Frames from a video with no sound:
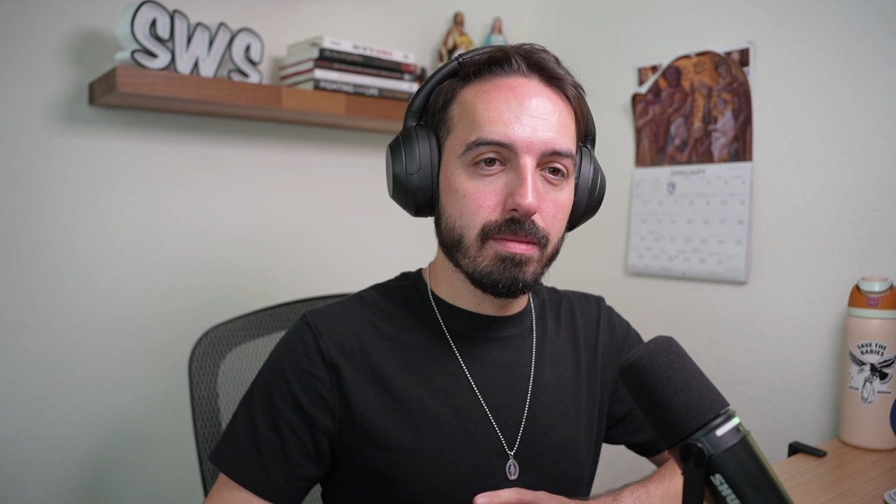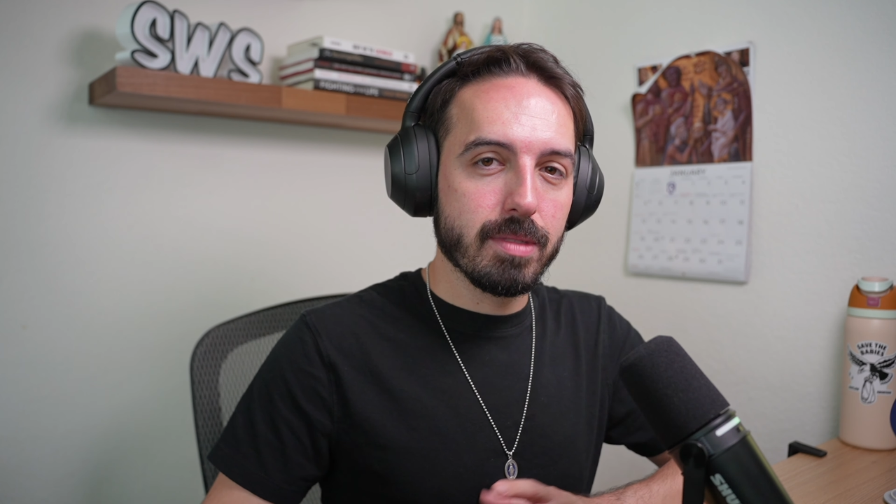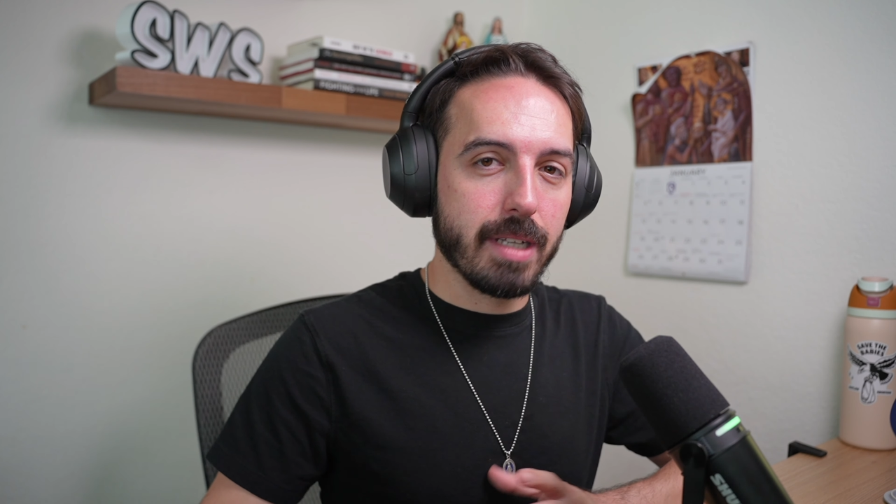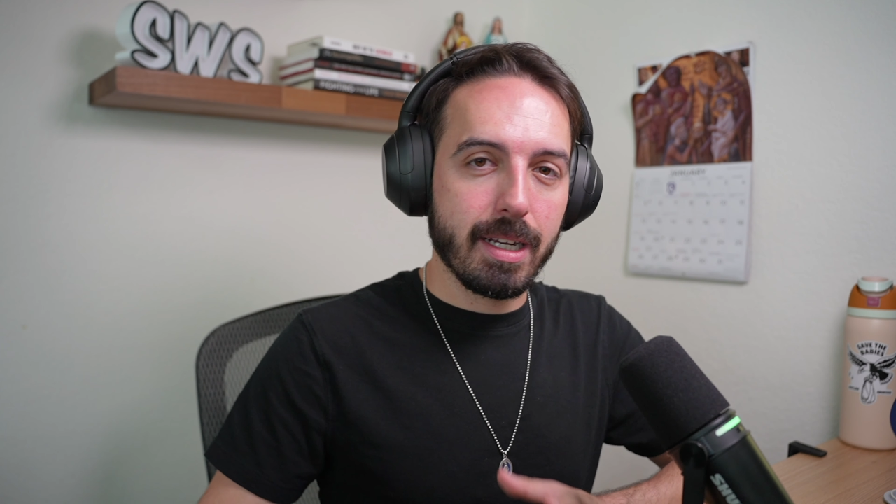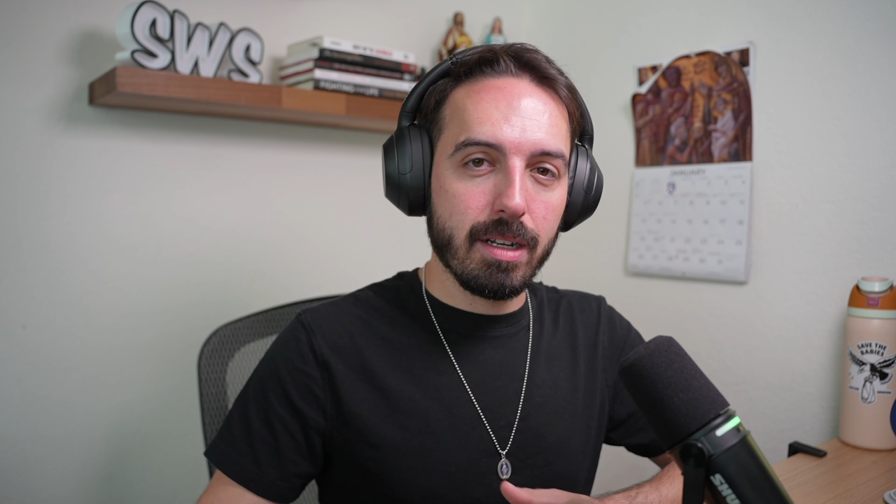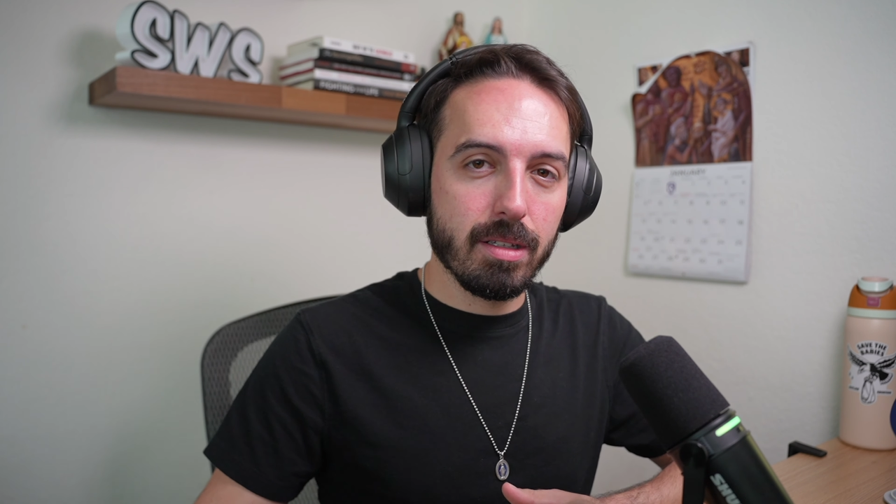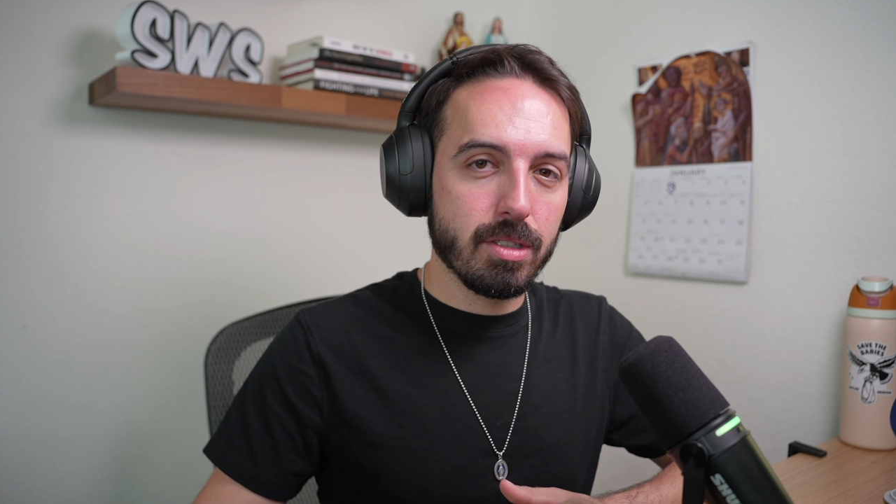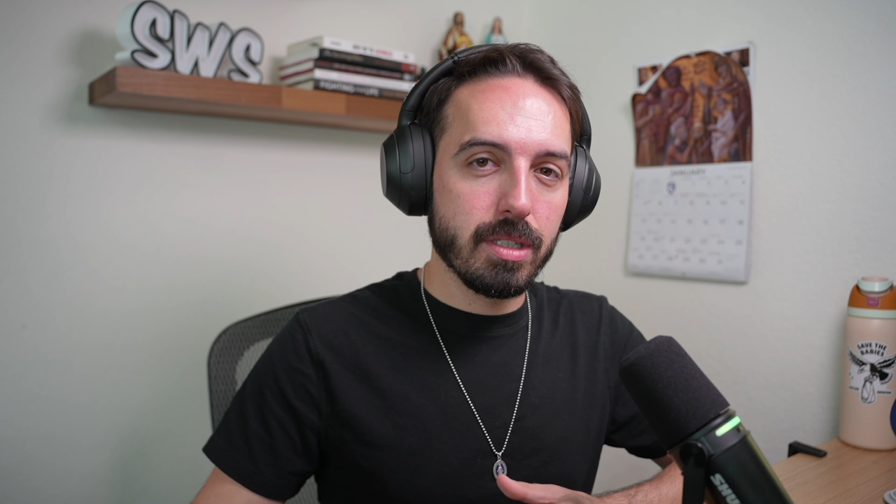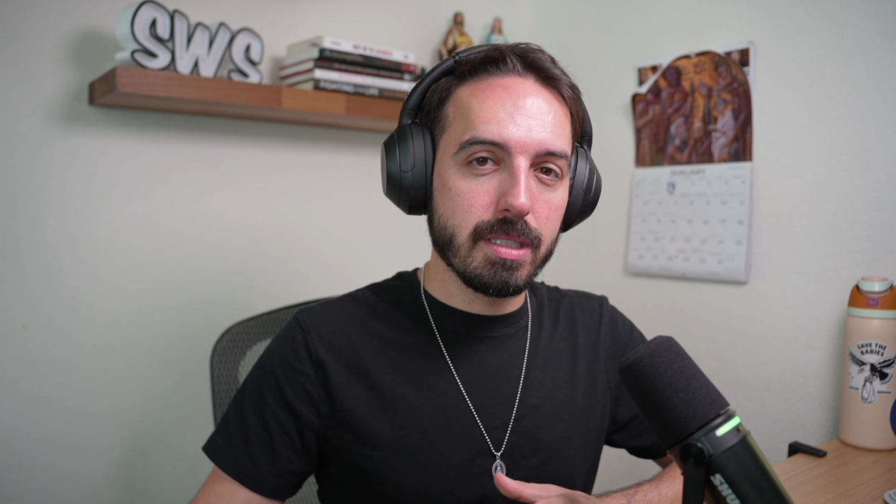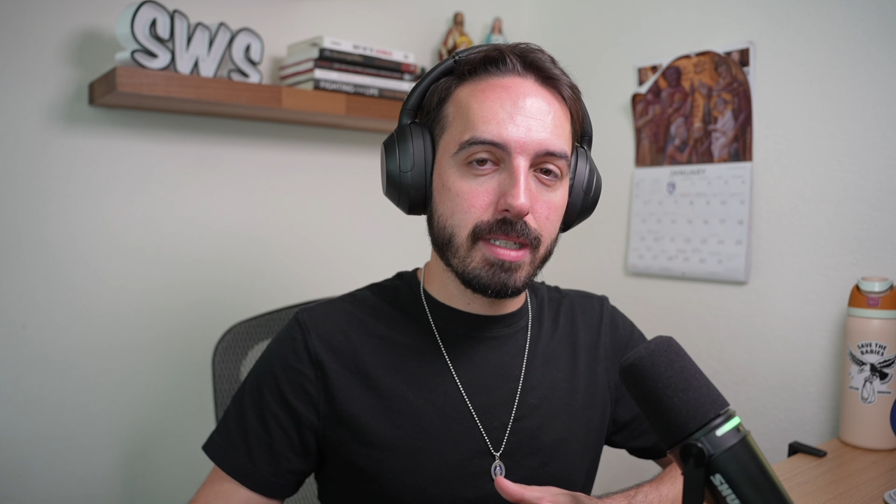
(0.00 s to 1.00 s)

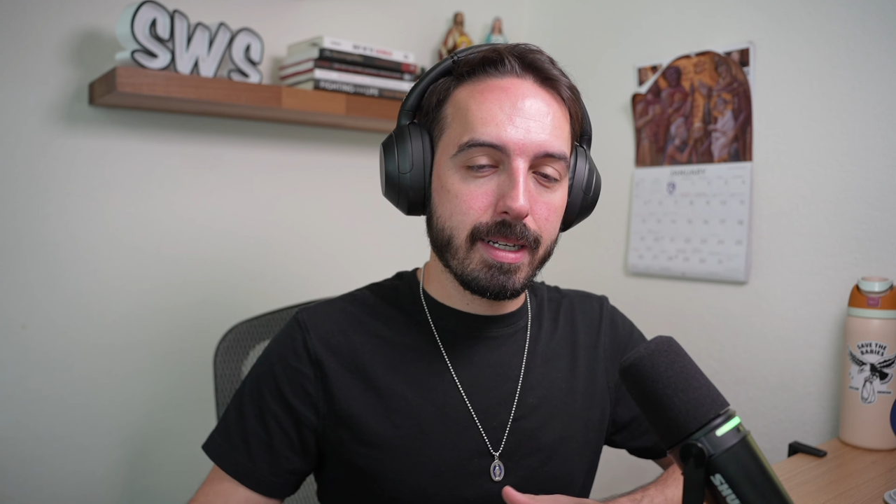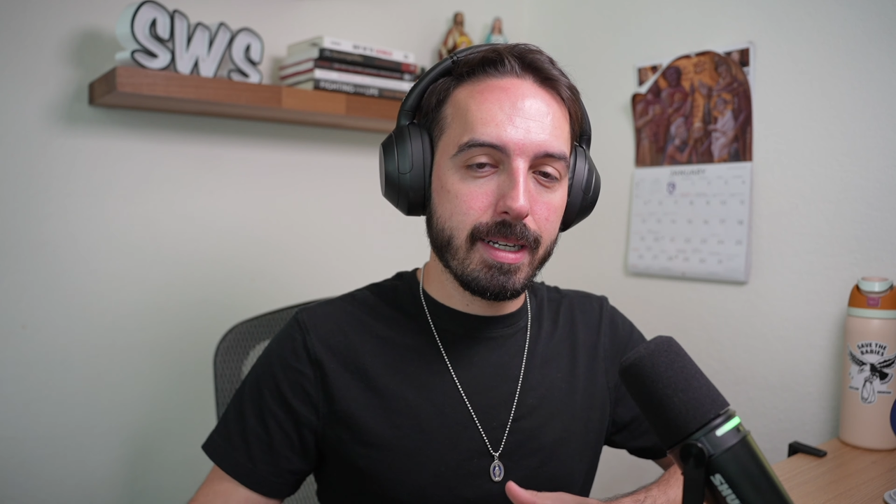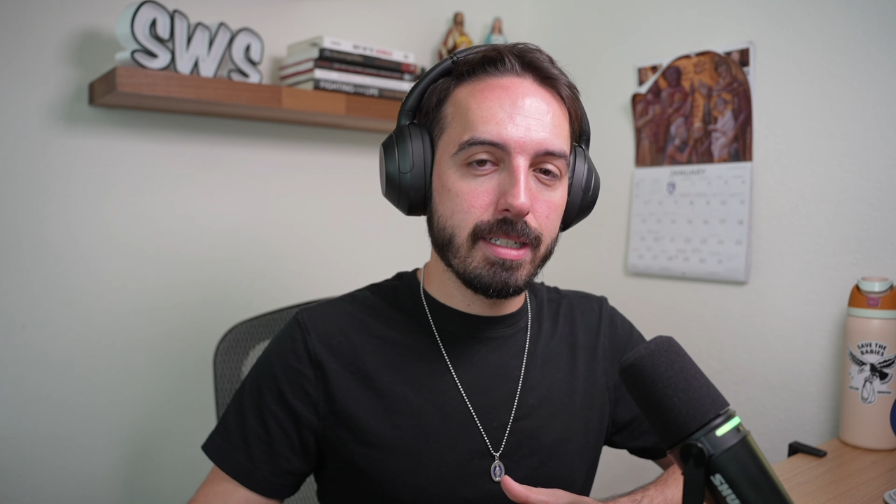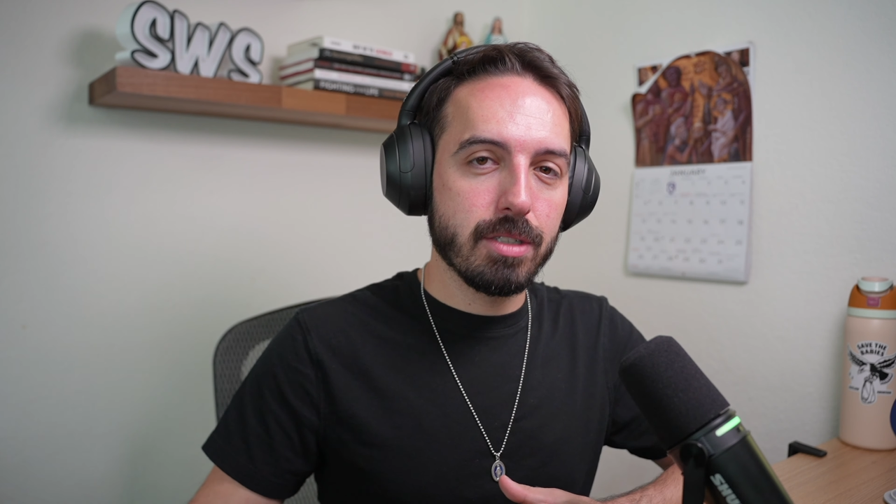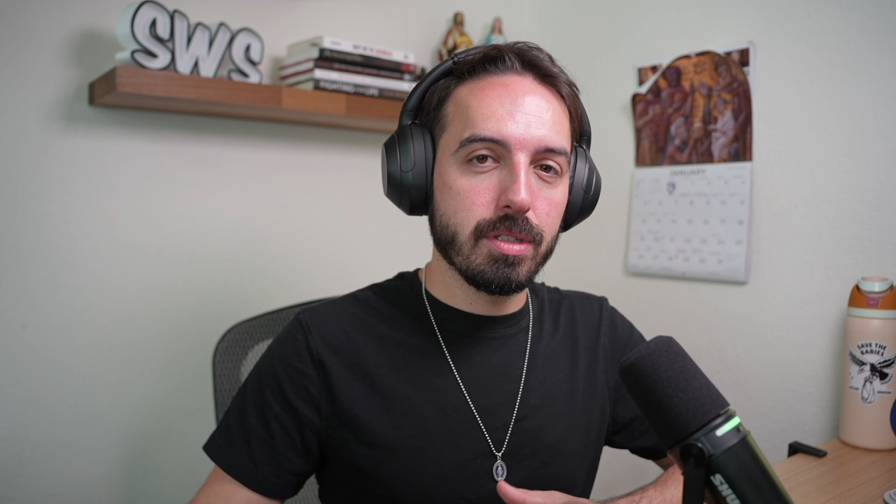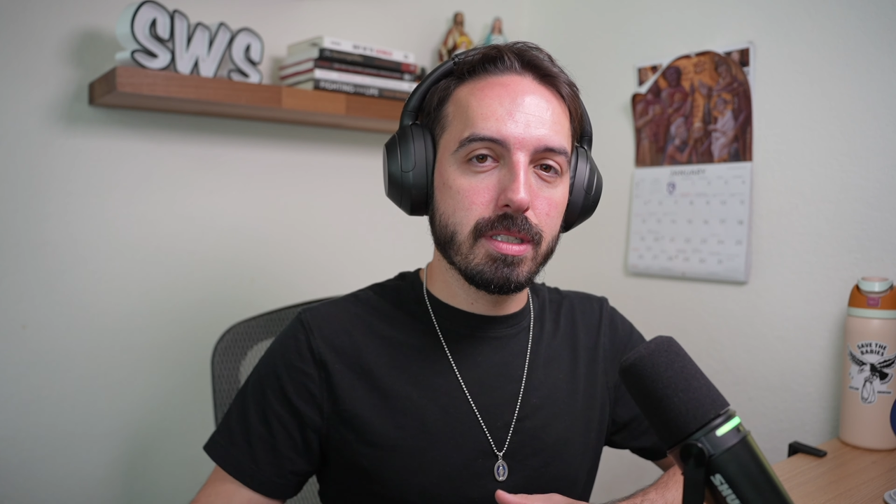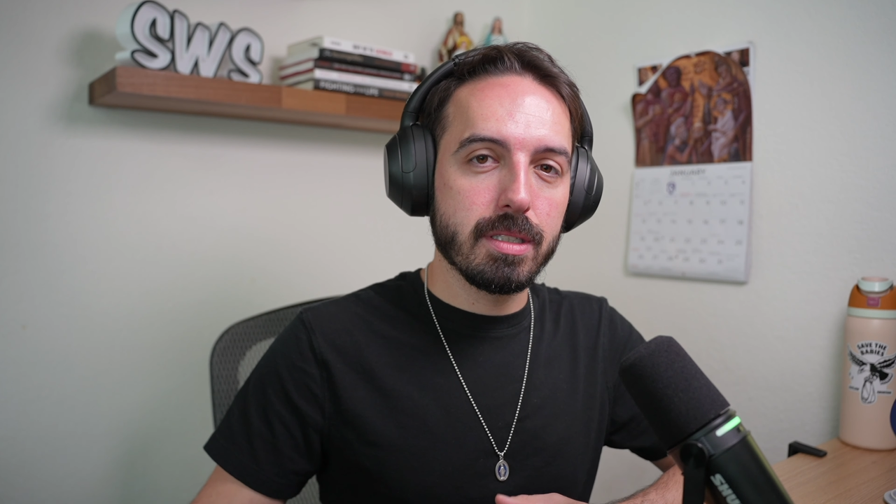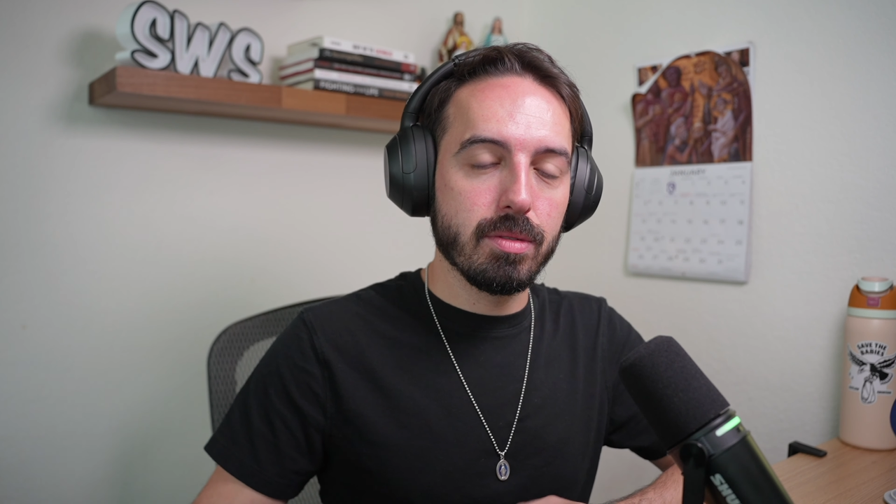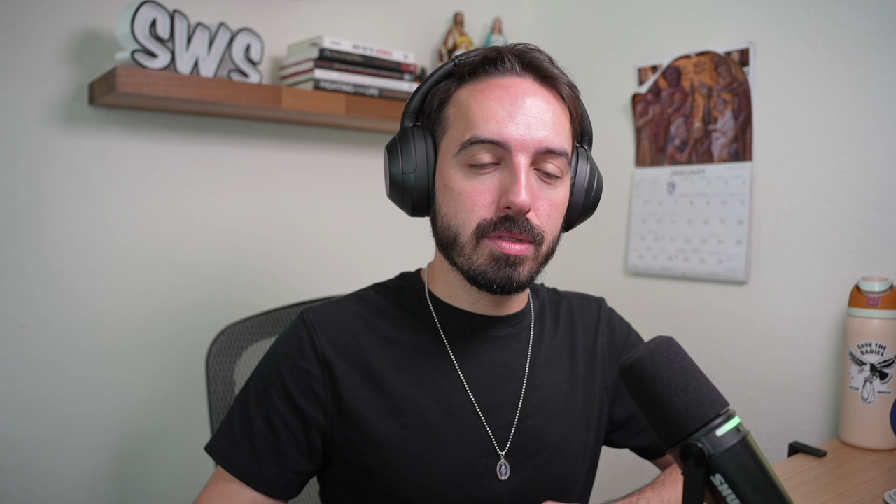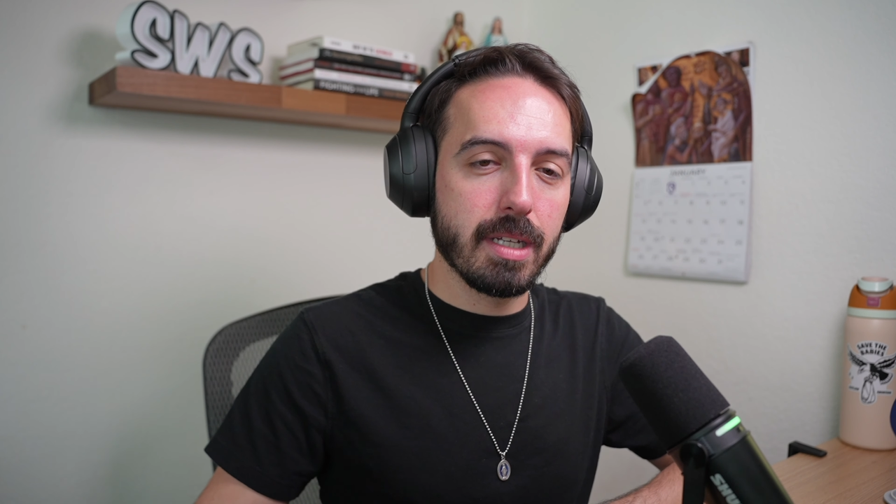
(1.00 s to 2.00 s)
psychologists, psychiatrists
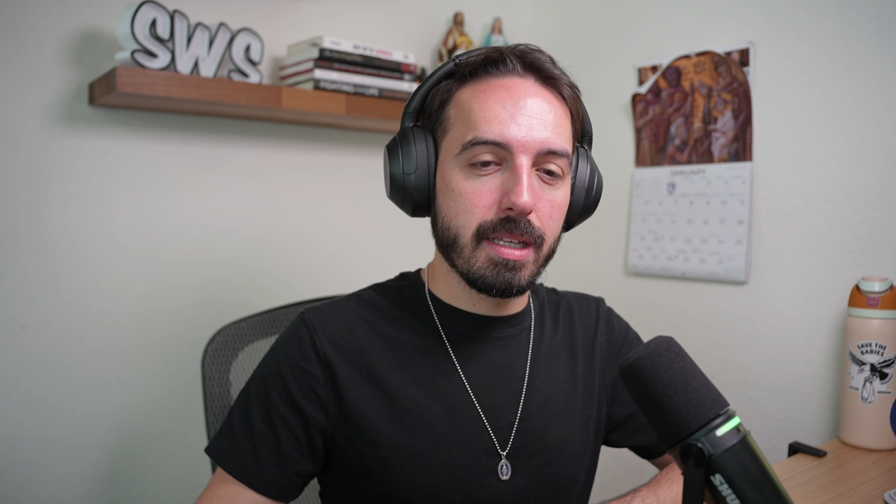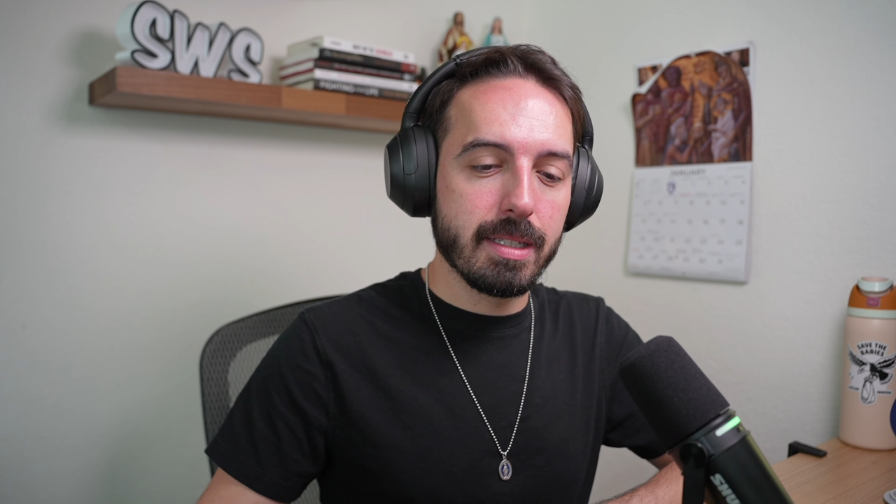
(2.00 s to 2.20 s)
who say